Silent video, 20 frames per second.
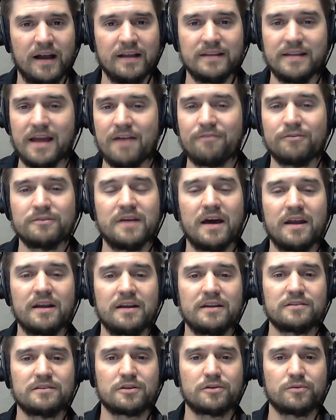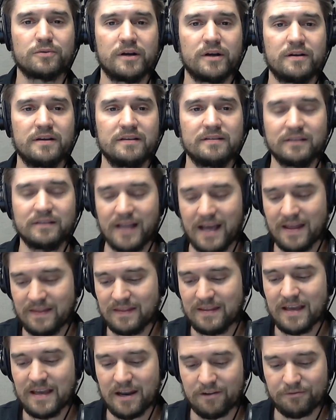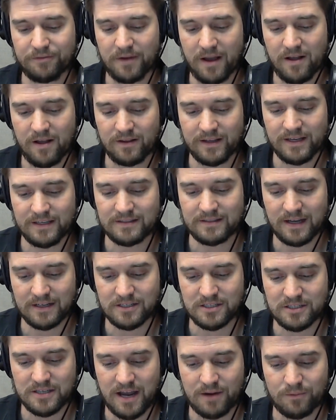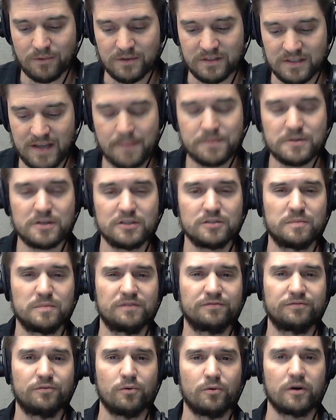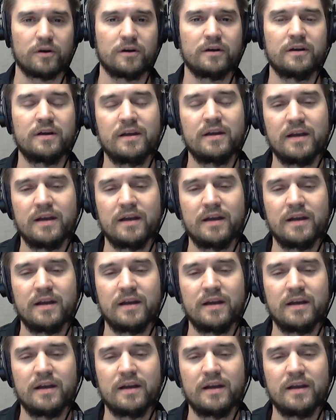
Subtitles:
Never done in his career. He's led the NFL in touchdown receptions before.